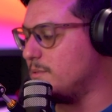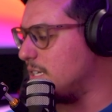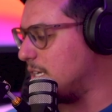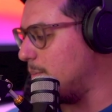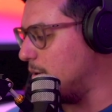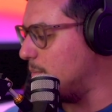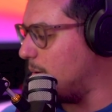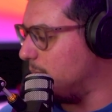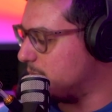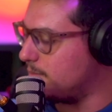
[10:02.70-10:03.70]
a couple good
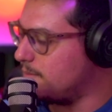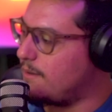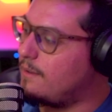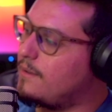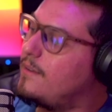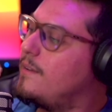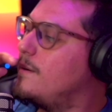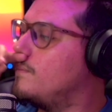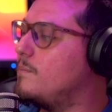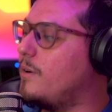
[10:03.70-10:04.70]
moments.
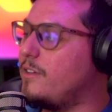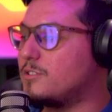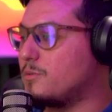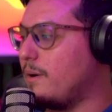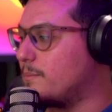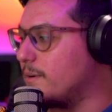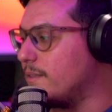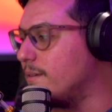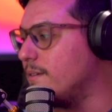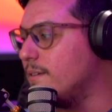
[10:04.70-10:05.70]
Well, you're sweat,
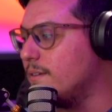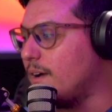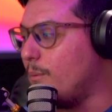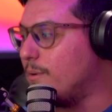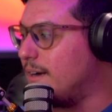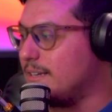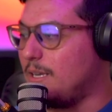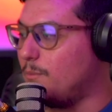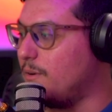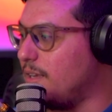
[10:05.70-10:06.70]
brother. I would not
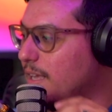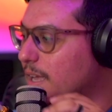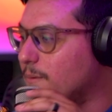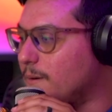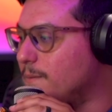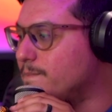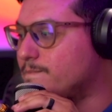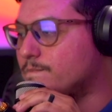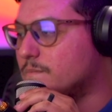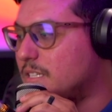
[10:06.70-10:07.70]
keep Wenyan Gabriel.
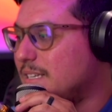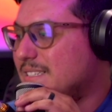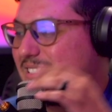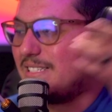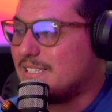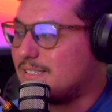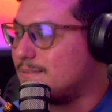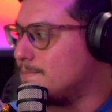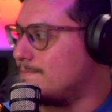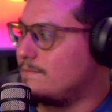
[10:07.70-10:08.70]
He's just,
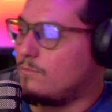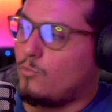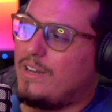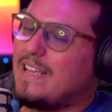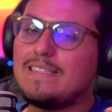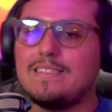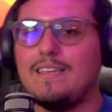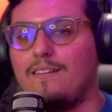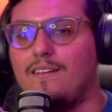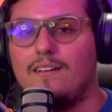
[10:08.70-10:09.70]
what is
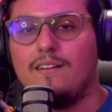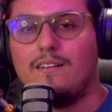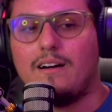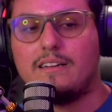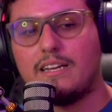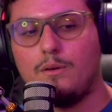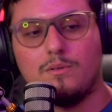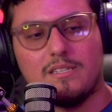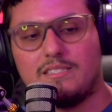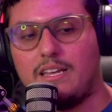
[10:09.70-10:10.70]
he? I thought he
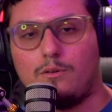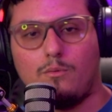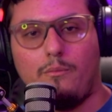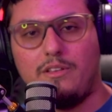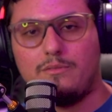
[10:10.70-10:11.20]
was a center when we